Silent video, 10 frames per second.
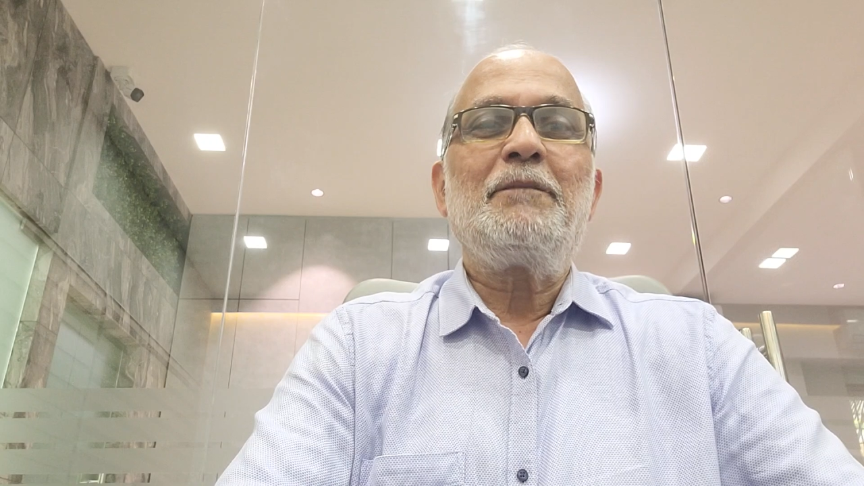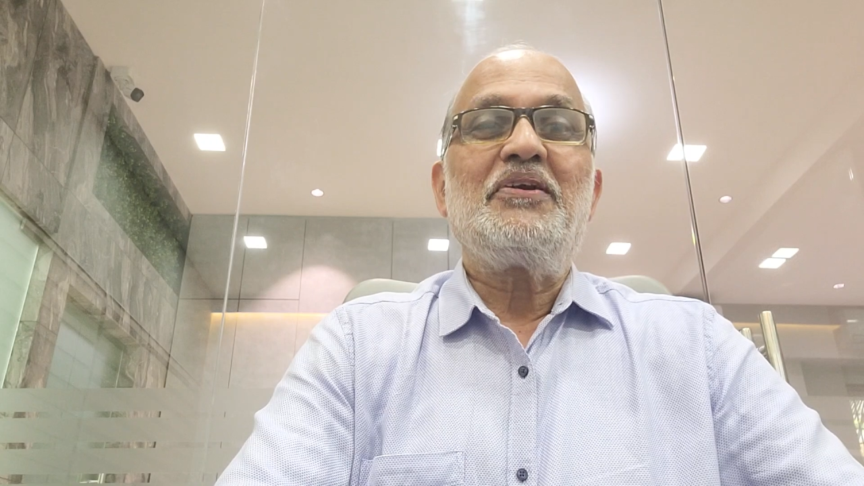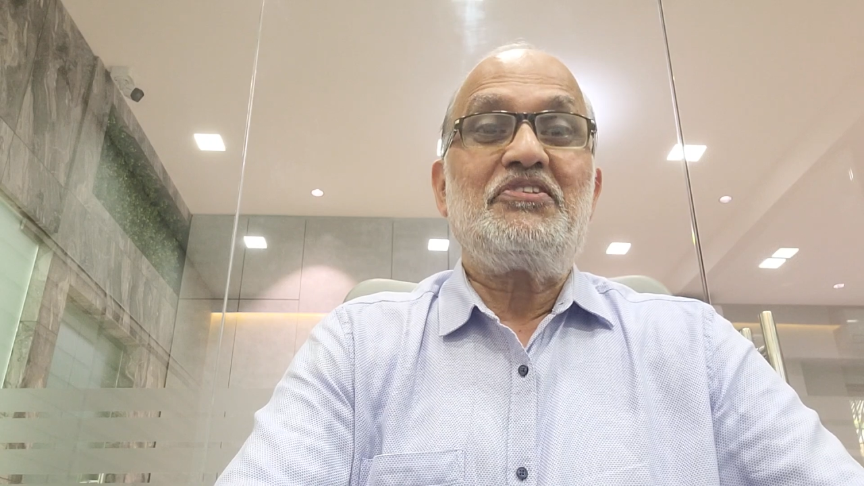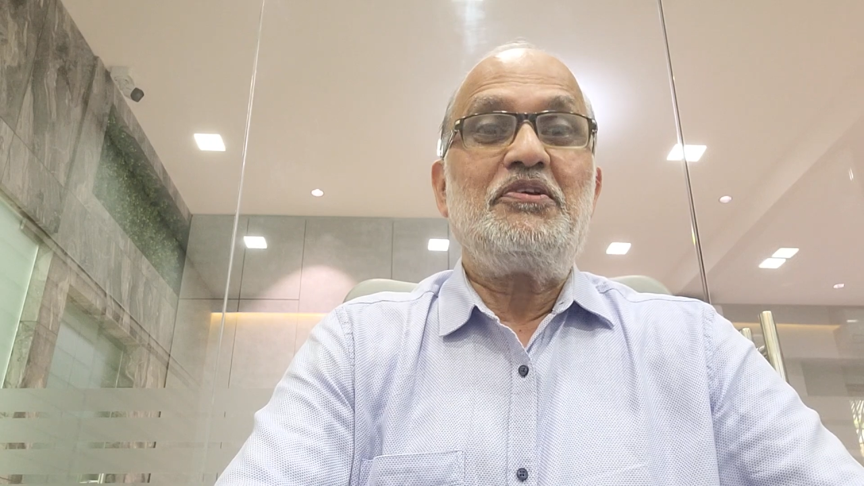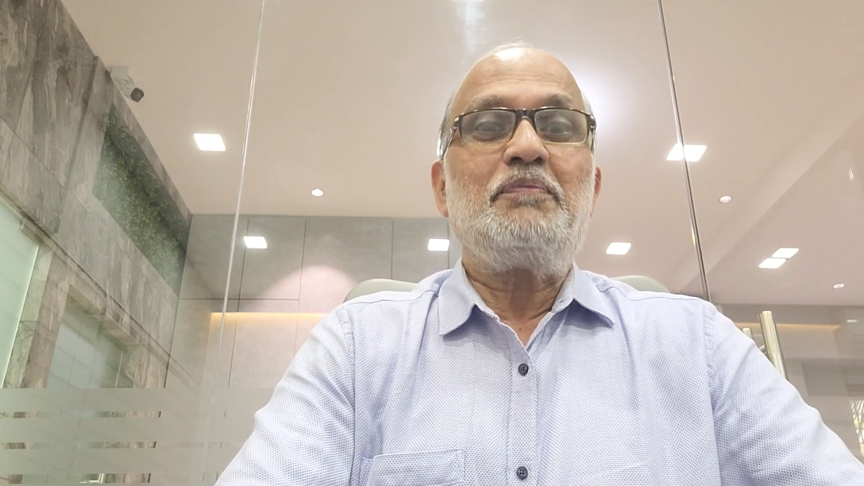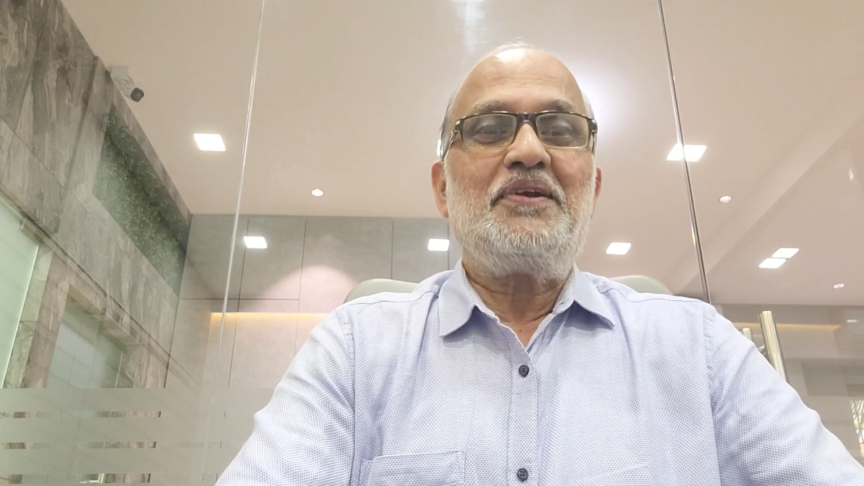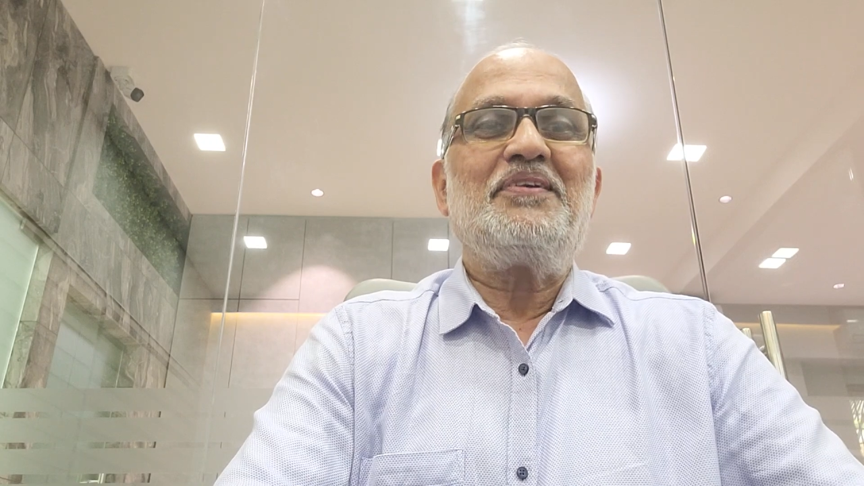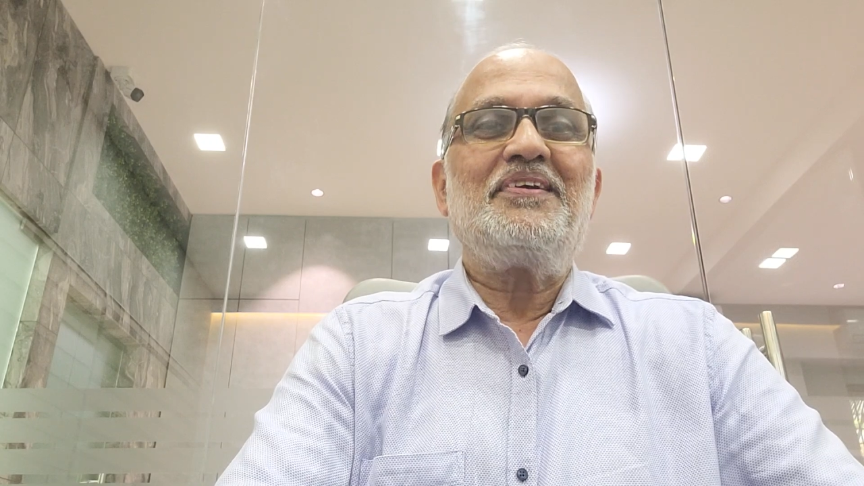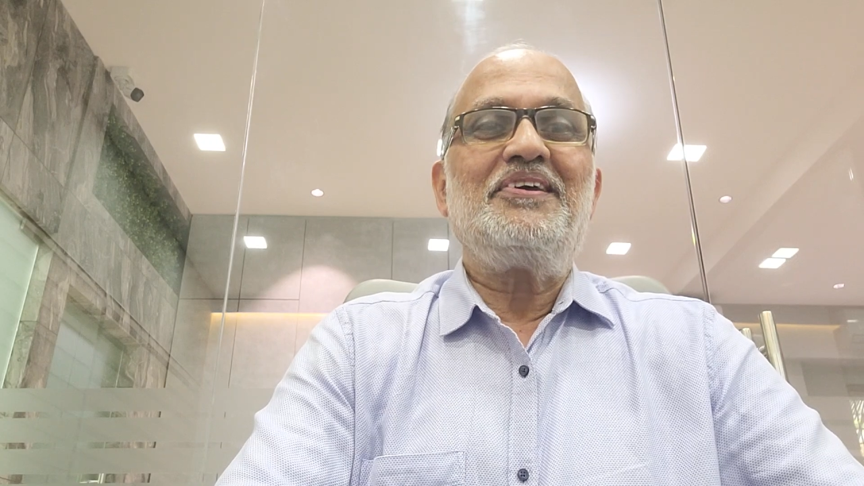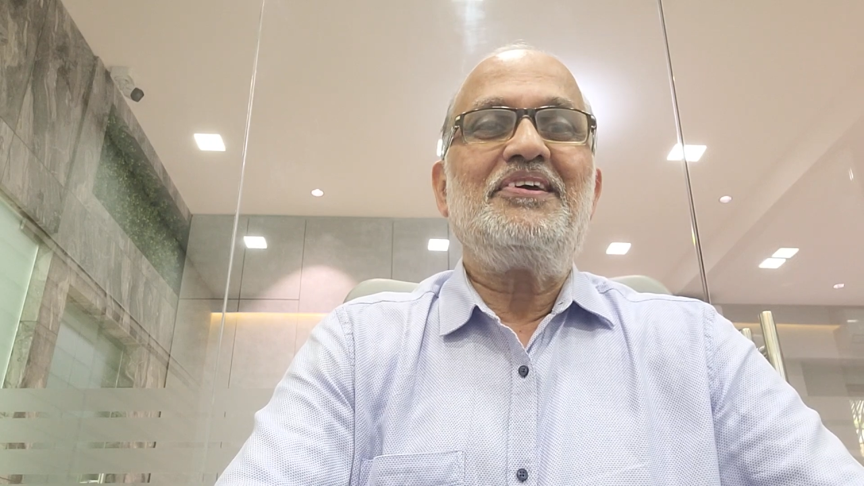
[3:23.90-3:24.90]
recipient
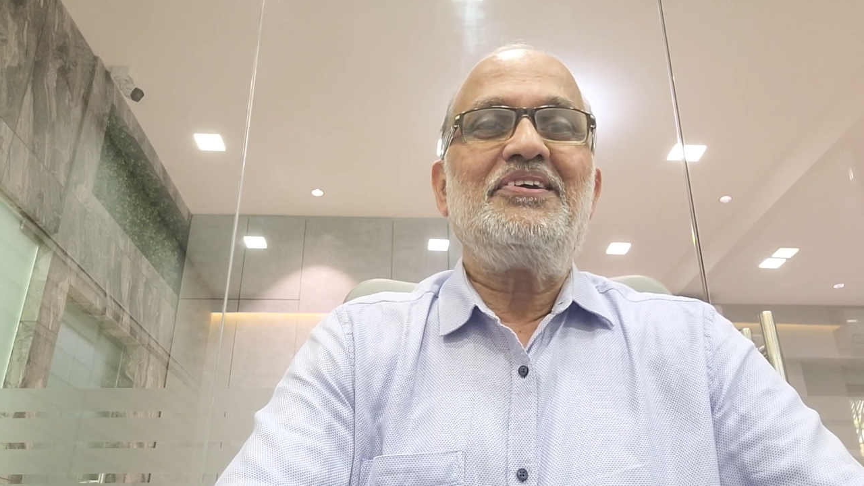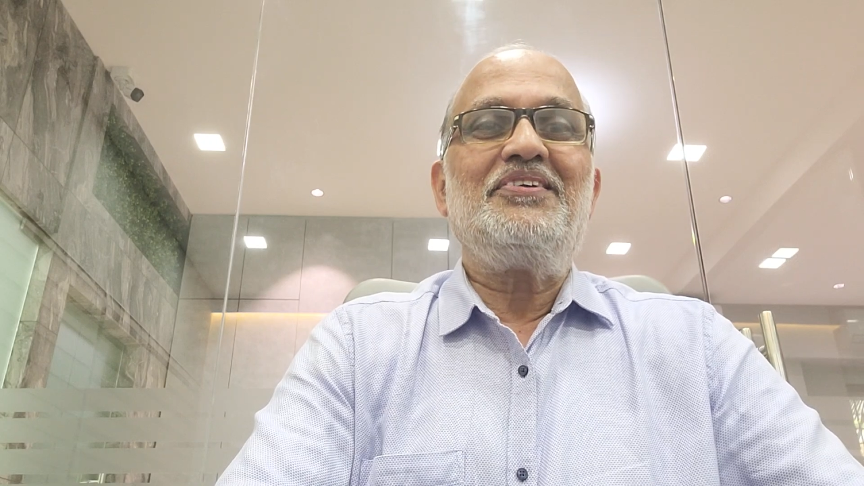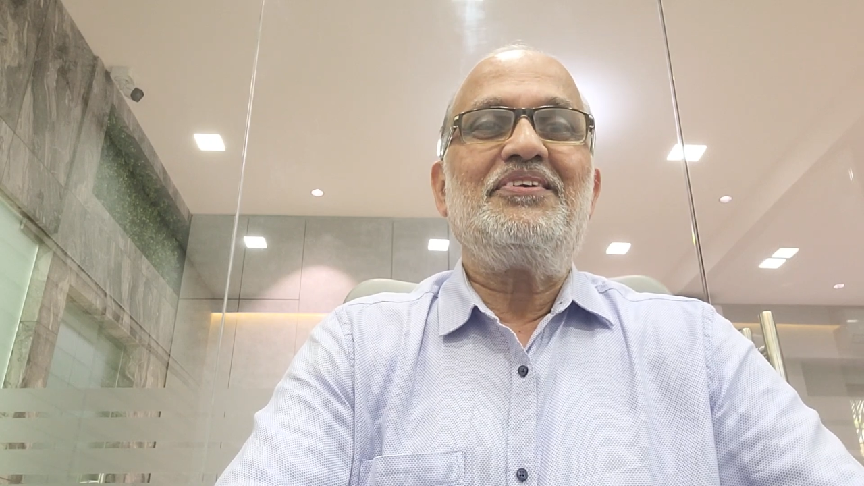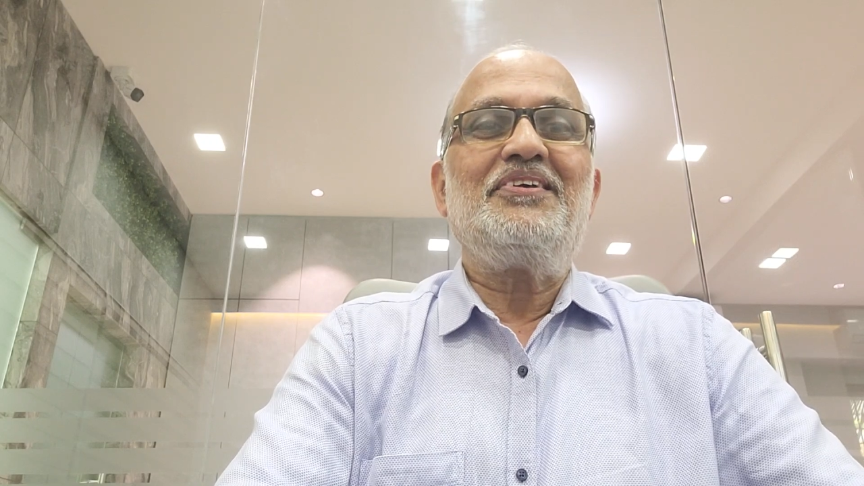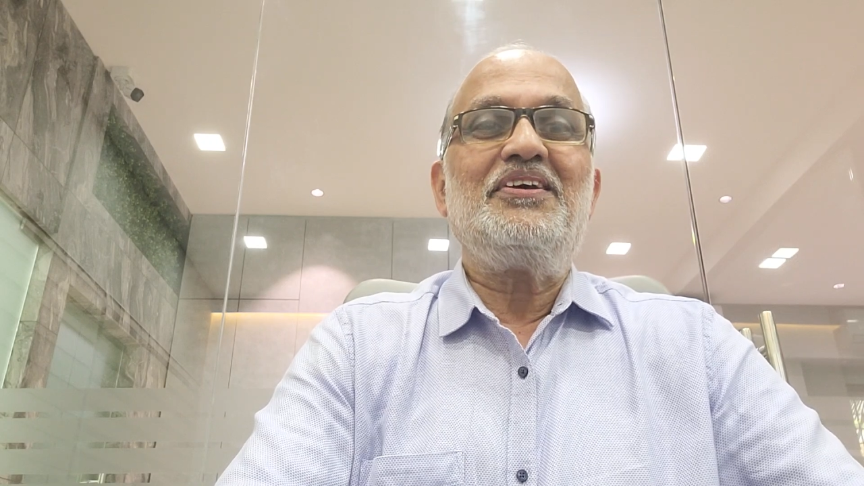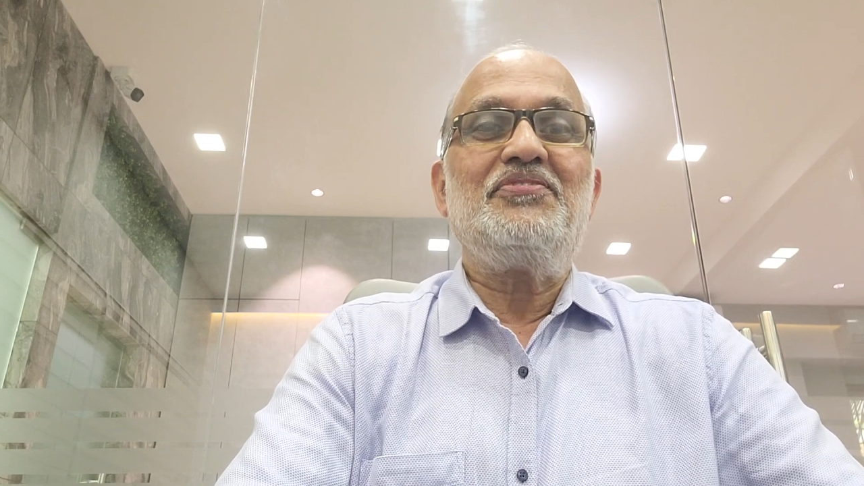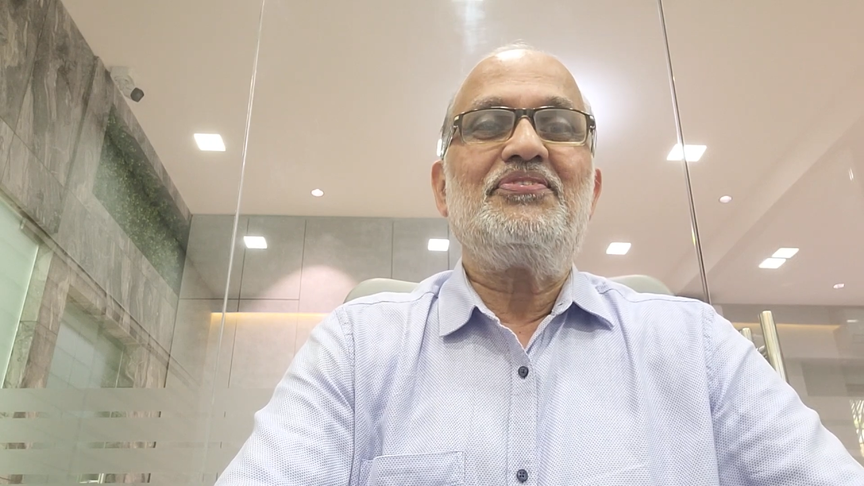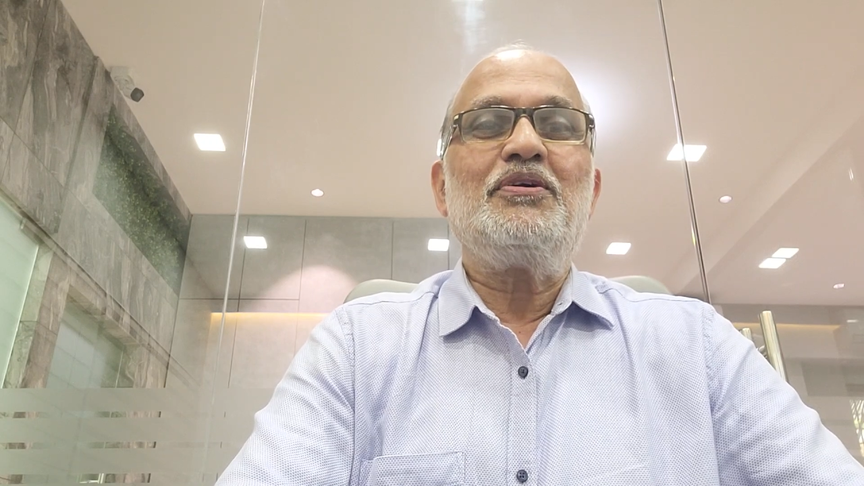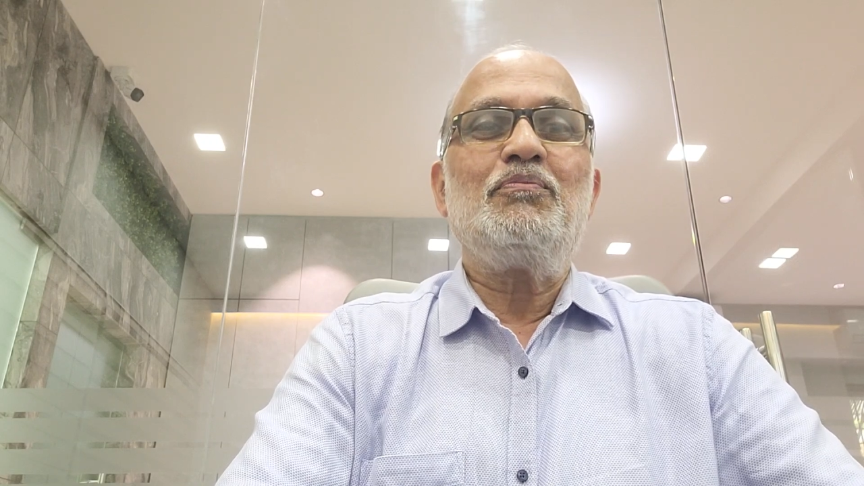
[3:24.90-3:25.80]
if